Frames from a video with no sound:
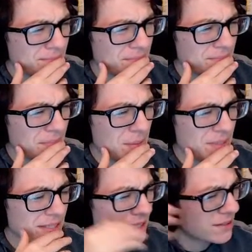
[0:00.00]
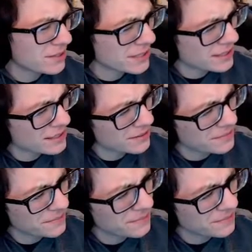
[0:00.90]
Maybe it's Series...
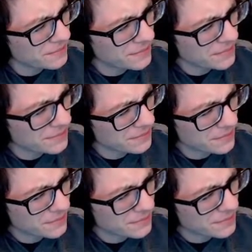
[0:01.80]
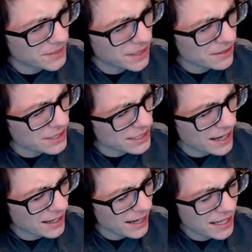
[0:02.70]
Series
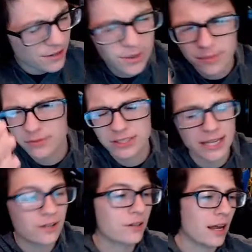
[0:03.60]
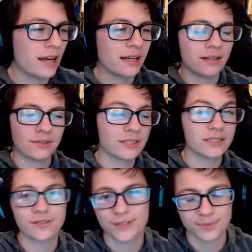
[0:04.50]
9? I can't remember if it's 8 or 9, I get all these
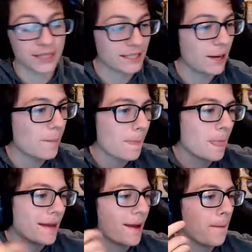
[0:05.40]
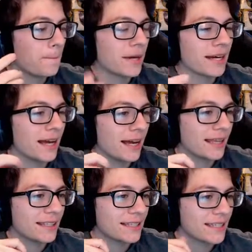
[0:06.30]
series mixed up. But uh,
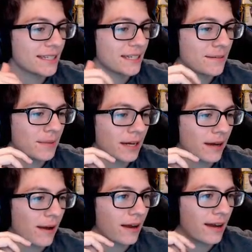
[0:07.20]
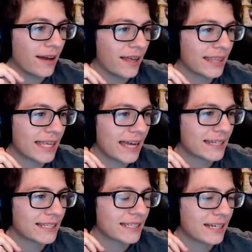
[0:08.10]
this is a team uh,
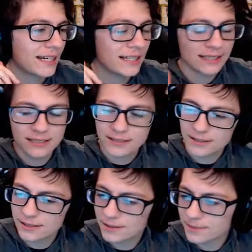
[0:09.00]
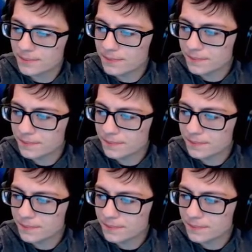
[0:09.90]
that um,